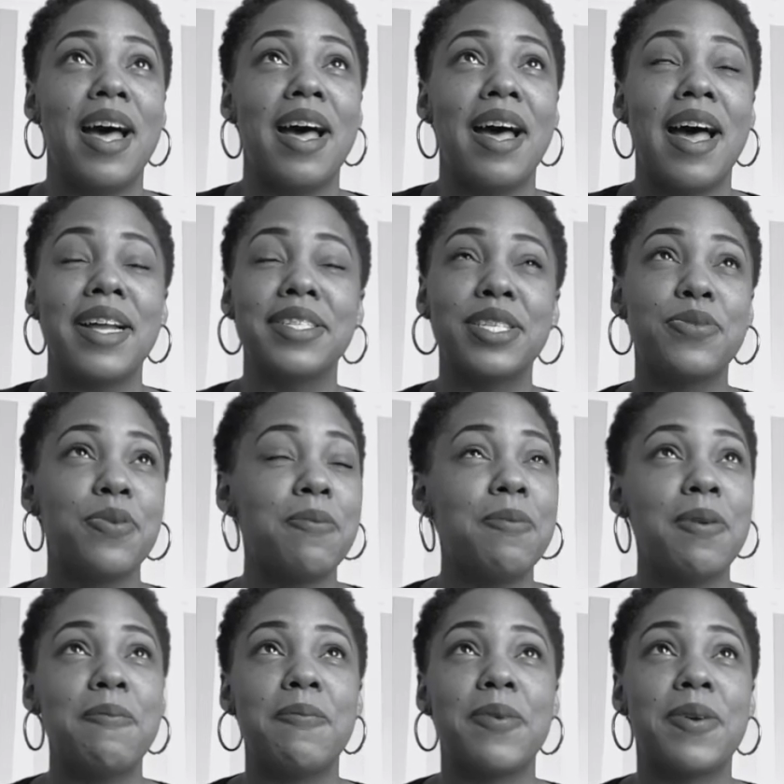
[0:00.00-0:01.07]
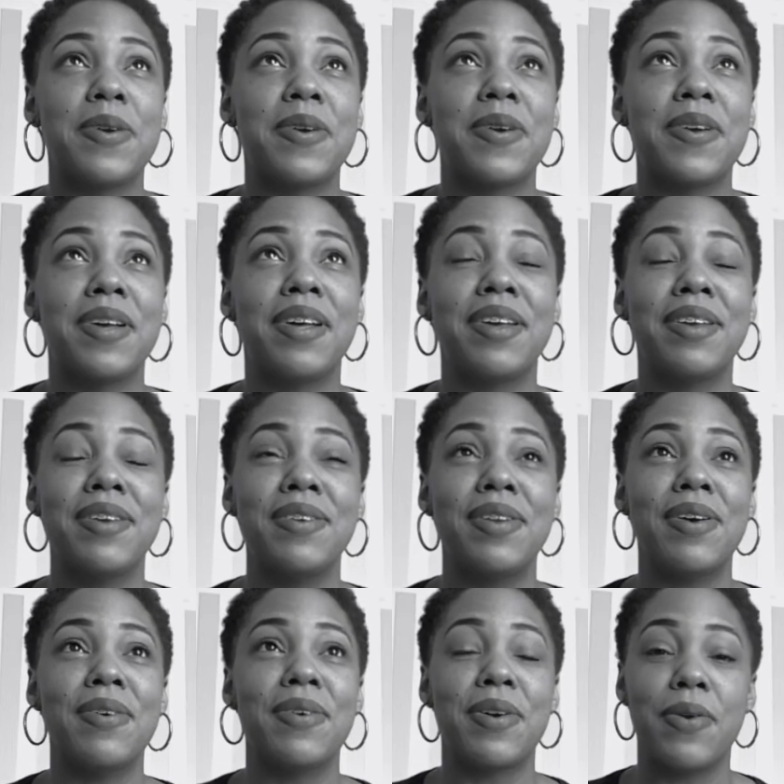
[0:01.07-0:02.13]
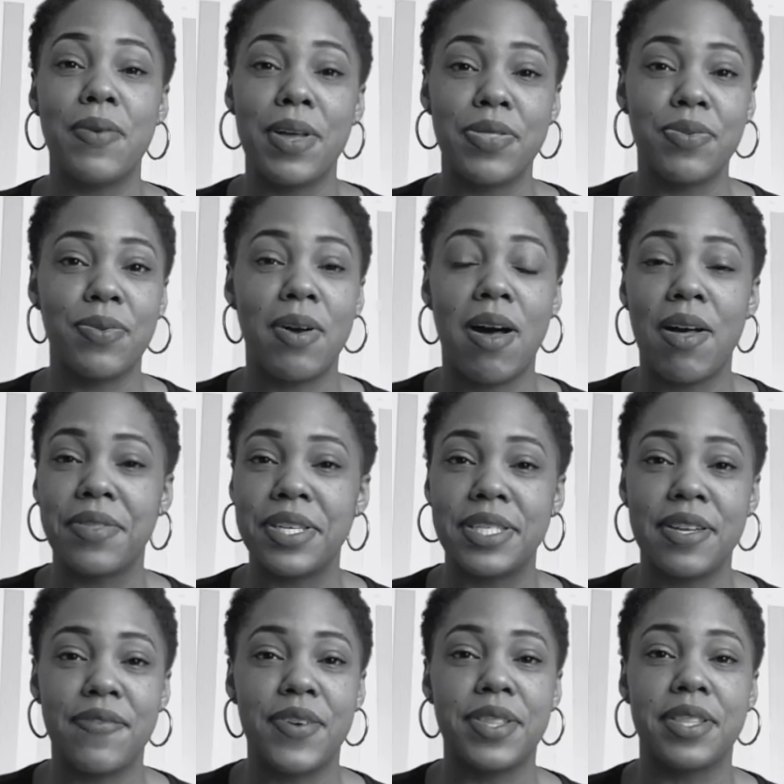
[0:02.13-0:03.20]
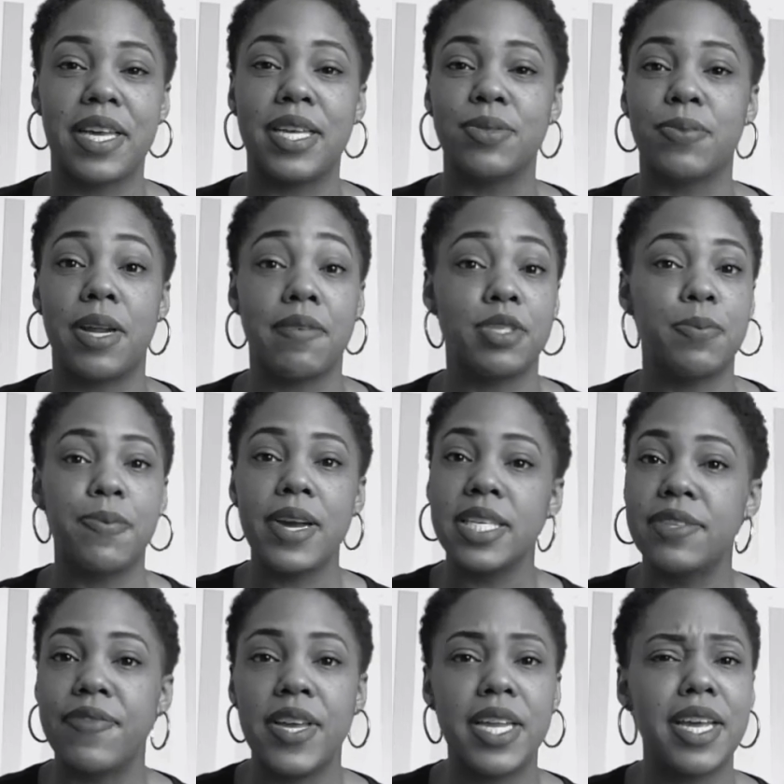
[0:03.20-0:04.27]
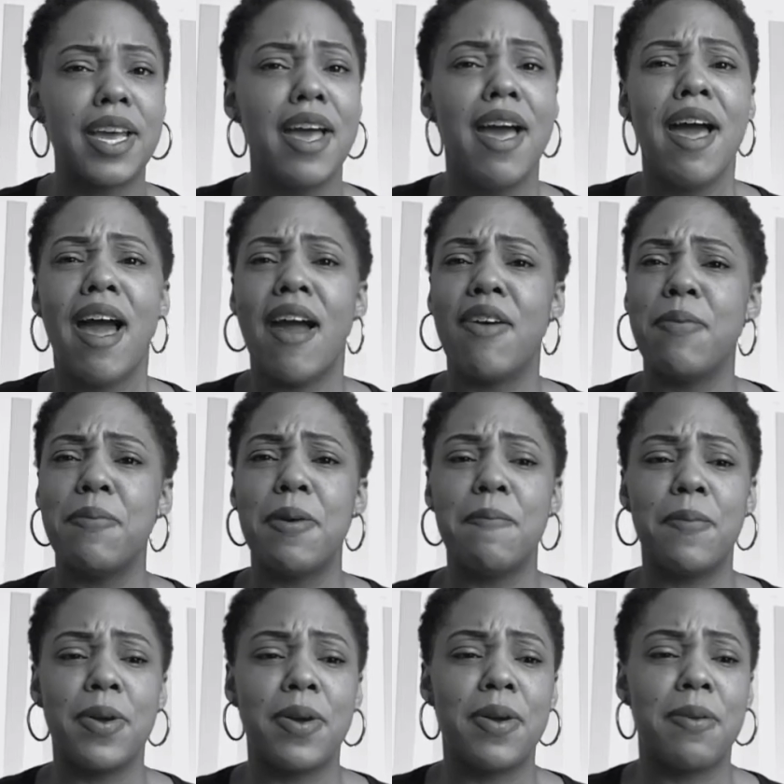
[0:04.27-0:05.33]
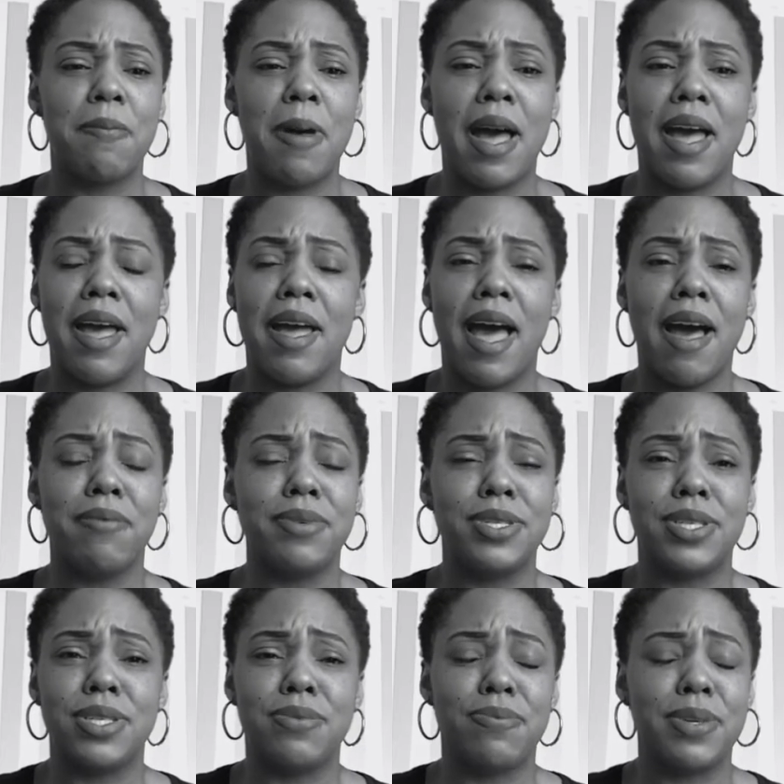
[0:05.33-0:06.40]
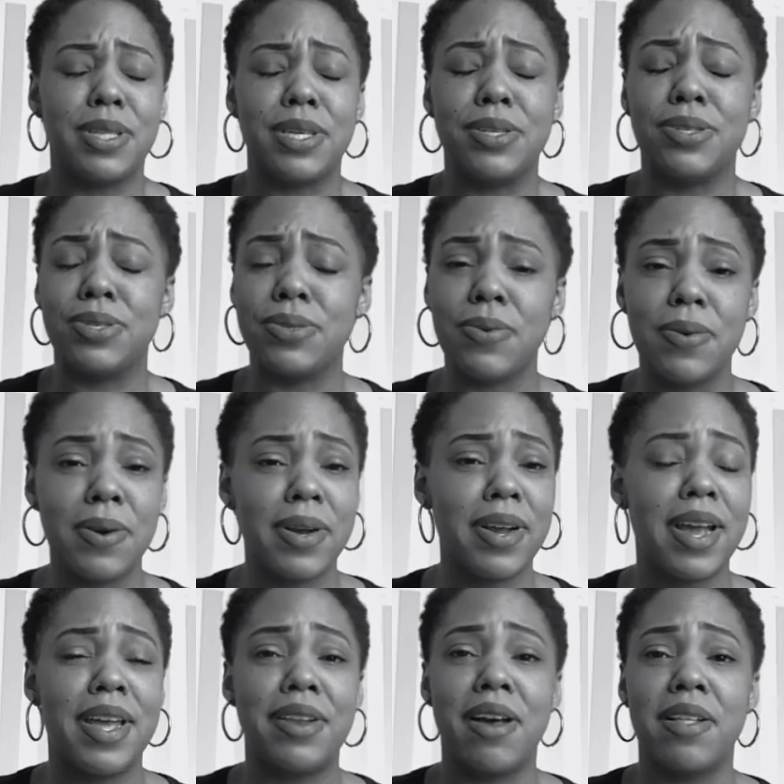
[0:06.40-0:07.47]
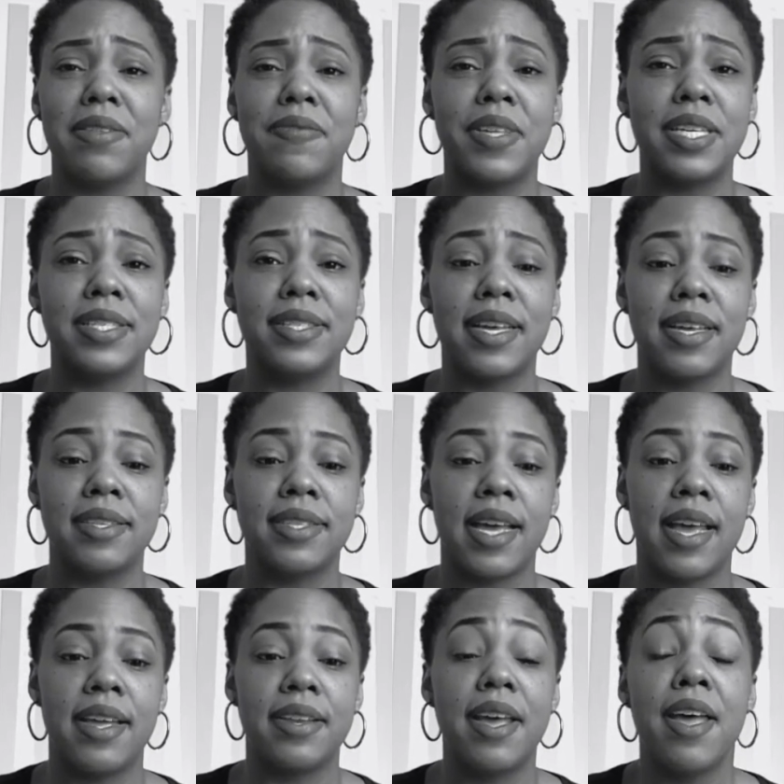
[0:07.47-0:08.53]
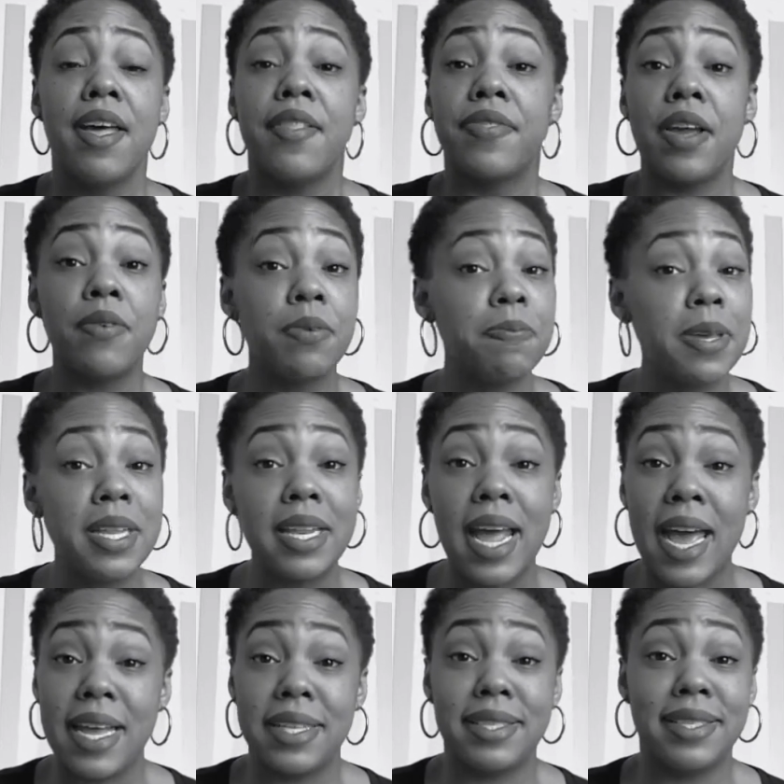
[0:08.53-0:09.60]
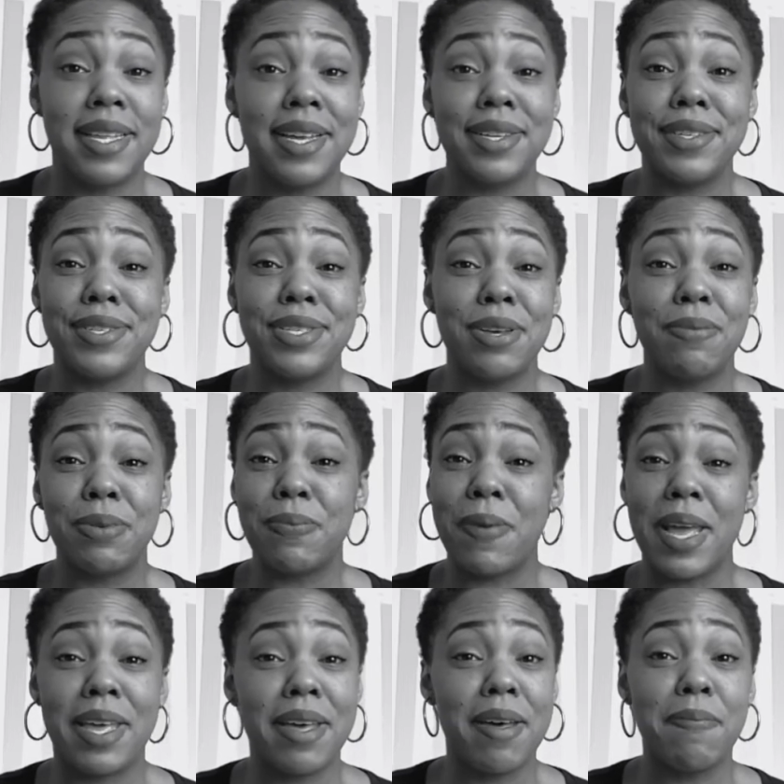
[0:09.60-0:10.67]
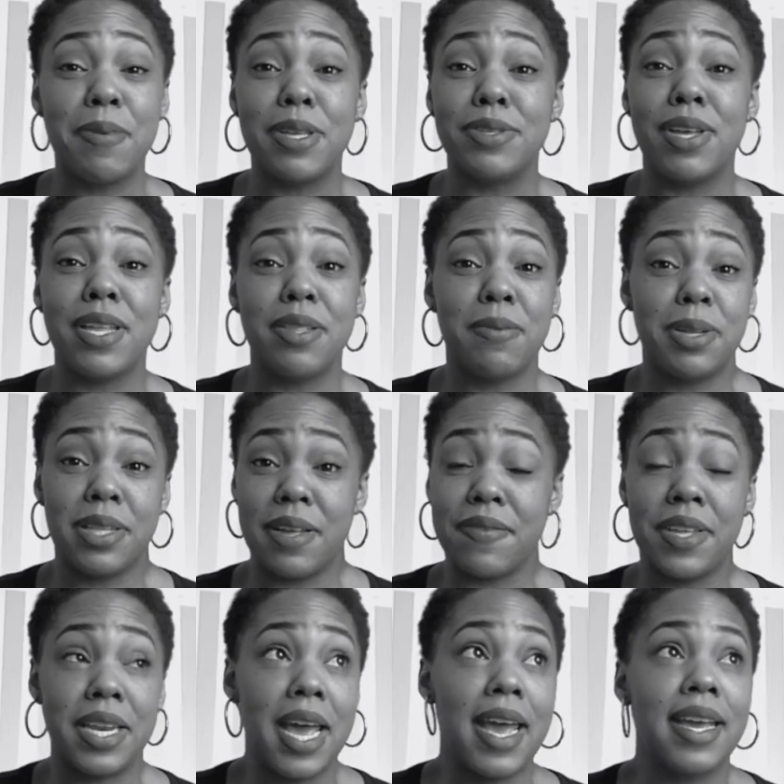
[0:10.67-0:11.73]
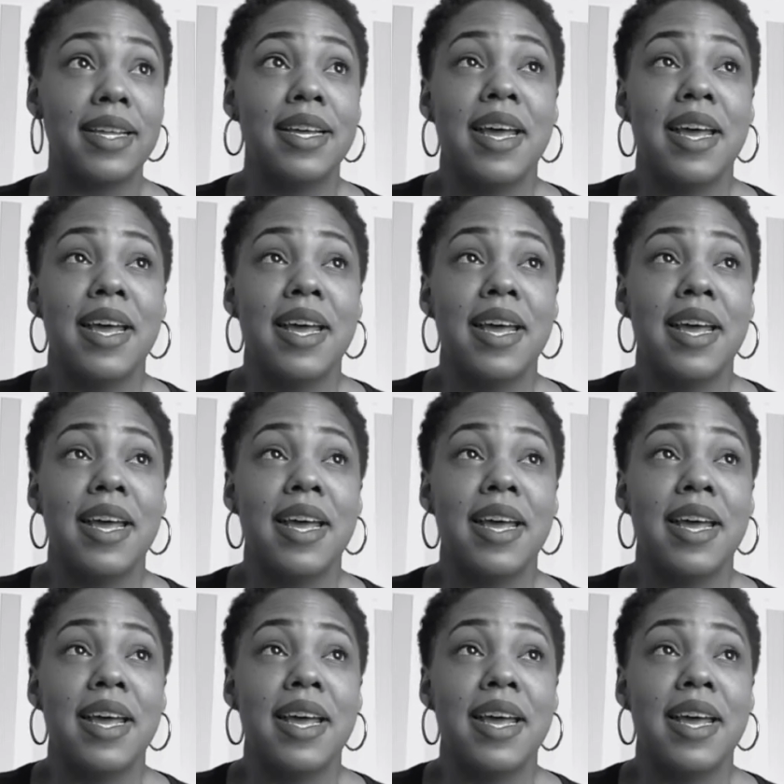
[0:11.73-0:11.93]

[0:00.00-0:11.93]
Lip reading: I just remember, going through all these different things when I was breastfeeding. I remember I was just really sore and all of these things. And there would be nights that she would wake up in the middle of the night